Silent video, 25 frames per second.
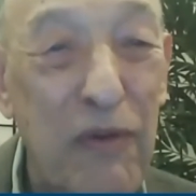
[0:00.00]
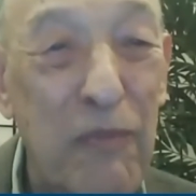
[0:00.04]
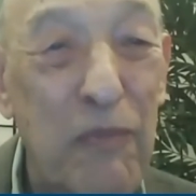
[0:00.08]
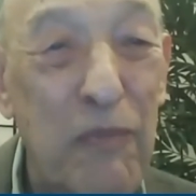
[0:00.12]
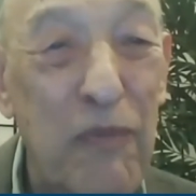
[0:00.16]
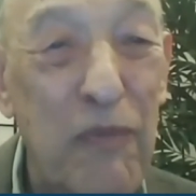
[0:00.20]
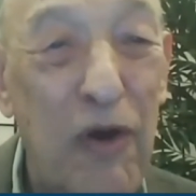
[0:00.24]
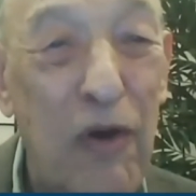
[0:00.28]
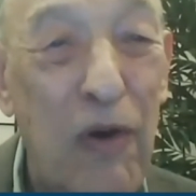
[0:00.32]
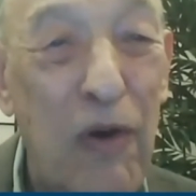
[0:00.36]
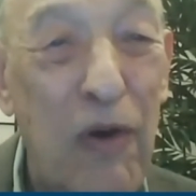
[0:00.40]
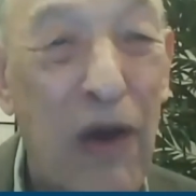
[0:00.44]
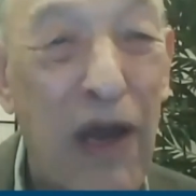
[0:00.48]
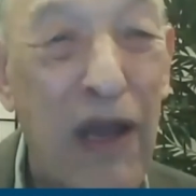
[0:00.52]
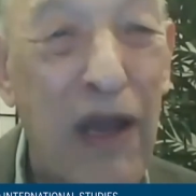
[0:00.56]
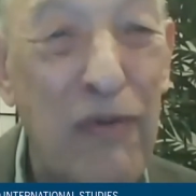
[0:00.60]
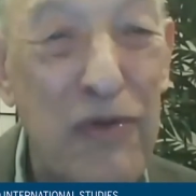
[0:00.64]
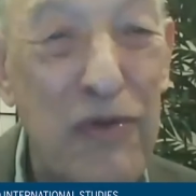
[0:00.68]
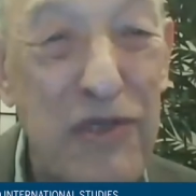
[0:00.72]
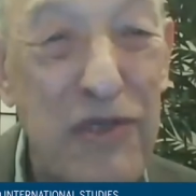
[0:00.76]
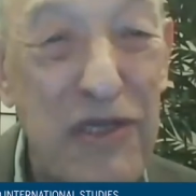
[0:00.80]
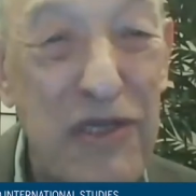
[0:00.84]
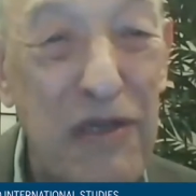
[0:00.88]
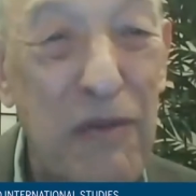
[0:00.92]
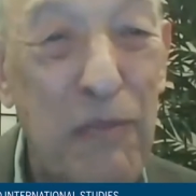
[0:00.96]
Ohio
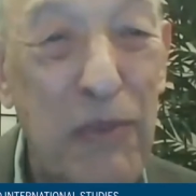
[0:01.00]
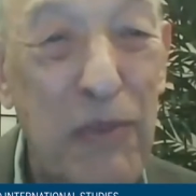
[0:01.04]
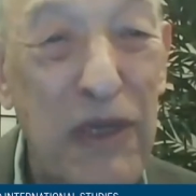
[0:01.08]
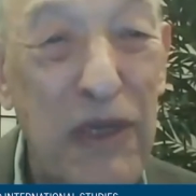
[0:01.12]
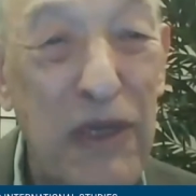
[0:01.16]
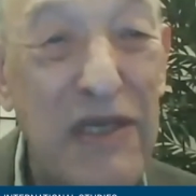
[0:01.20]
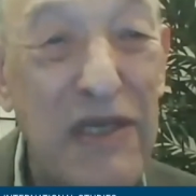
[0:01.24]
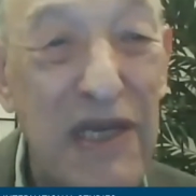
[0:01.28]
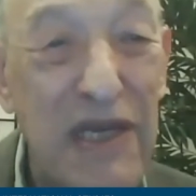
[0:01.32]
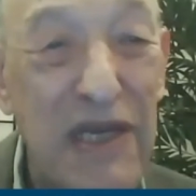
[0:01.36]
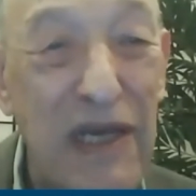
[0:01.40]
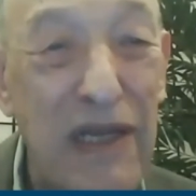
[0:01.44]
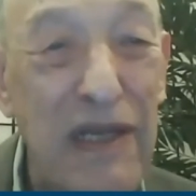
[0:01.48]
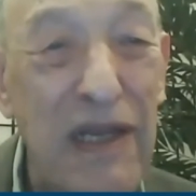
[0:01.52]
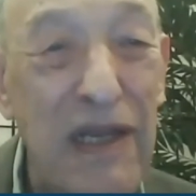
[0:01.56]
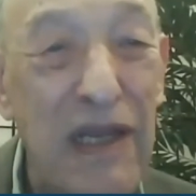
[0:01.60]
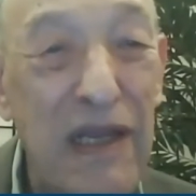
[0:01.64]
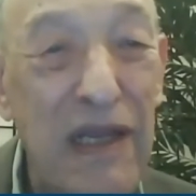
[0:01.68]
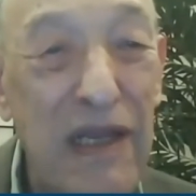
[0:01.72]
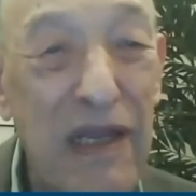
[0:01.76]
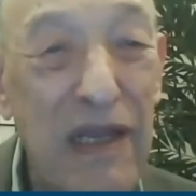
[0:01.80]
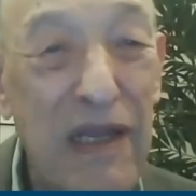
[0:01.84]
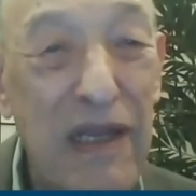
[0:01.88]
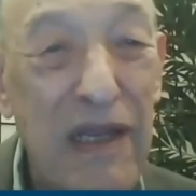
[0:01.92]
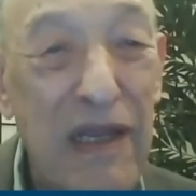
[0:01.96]
was in the Big Ten.
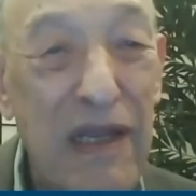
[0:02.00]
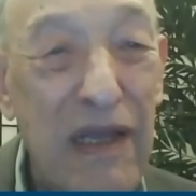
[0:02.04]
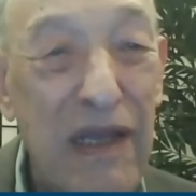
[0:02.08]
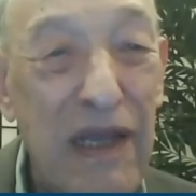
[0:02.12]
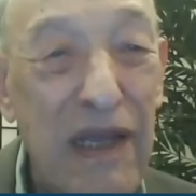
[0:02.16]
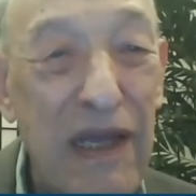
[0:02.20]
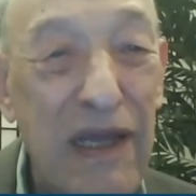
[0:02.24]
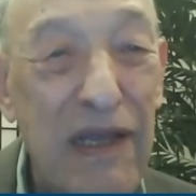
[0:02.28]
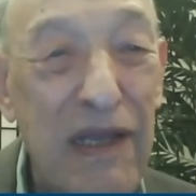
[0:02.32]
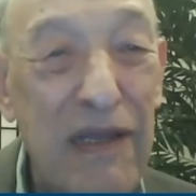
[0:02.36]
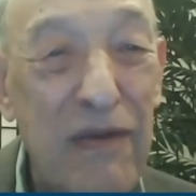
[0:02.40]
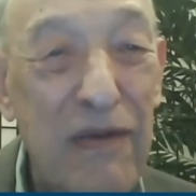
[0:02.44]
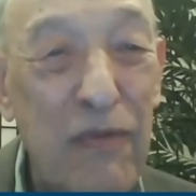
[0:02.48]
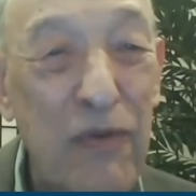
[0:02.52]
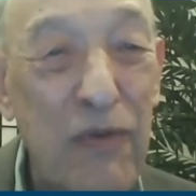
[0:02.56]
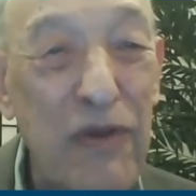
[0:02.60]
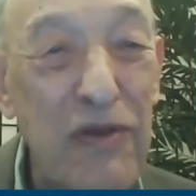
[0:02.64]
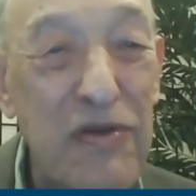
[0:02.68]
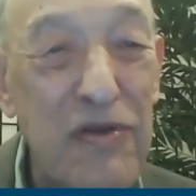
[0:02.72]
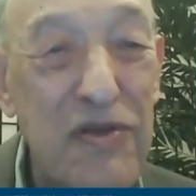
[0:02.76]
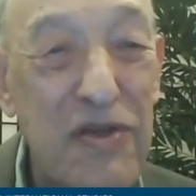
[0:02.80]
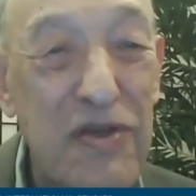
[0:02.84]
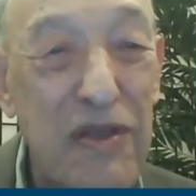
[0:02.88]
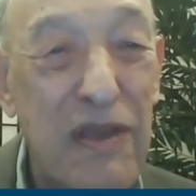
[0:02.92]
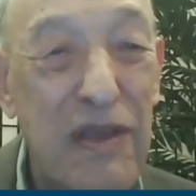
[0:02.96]
And we
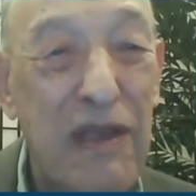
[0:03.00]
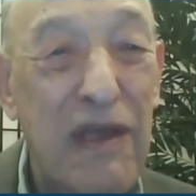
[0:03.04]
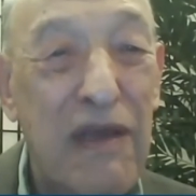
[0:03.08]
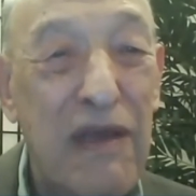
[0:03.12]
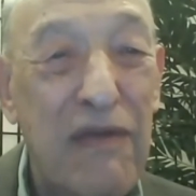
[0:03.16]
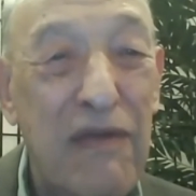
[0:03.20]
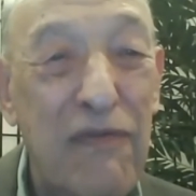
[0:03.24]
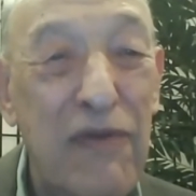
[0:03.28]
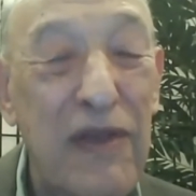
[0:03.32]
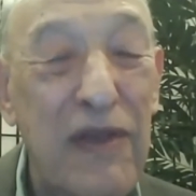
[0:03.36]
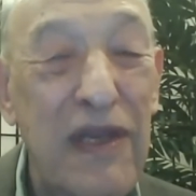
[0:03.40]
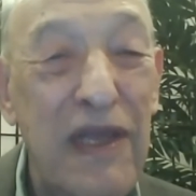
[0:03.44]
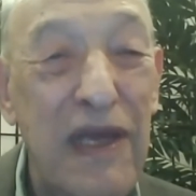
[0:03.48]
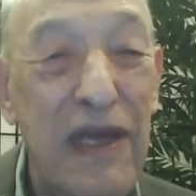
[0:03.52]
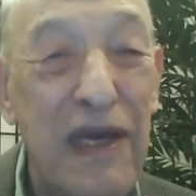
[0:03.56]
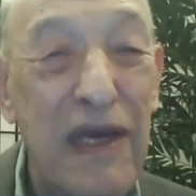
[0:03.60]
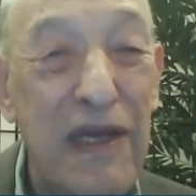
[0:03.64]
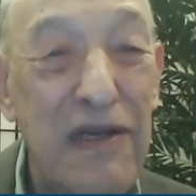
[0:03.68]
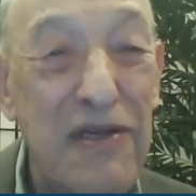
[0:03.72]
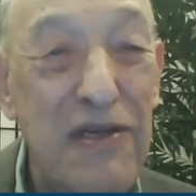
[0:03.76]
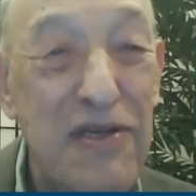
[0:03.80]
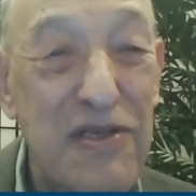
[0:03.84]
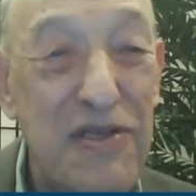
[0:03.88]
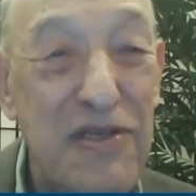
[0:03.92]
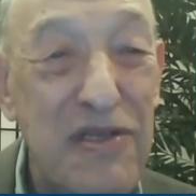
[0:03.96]
used to think of
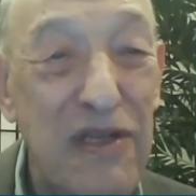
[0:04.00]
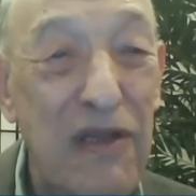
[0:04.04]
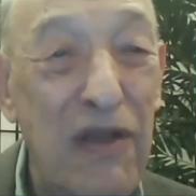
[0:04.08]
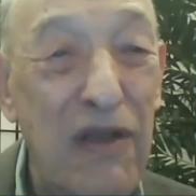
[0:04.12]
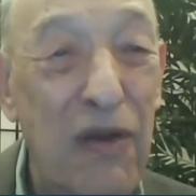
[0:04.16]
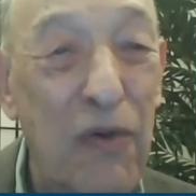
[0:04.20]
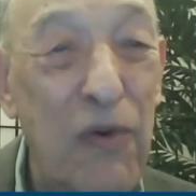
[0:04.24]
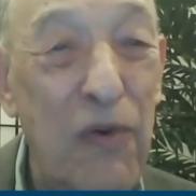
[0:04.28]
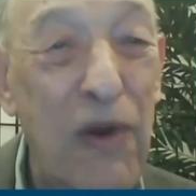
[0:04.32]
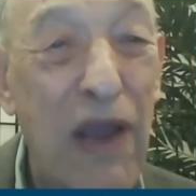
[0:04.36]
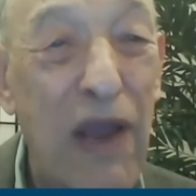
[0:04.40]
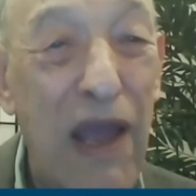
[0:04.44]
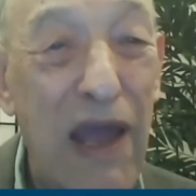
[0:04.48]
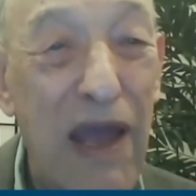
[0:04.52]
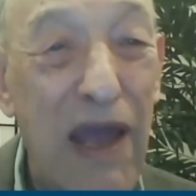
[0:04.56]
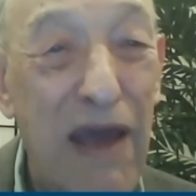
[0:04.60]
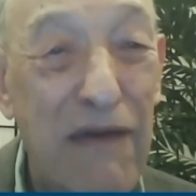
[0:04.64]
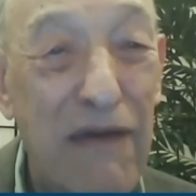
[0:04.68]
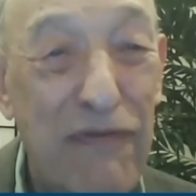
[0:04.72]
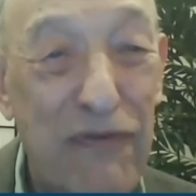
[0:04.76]
Indiana as the lower half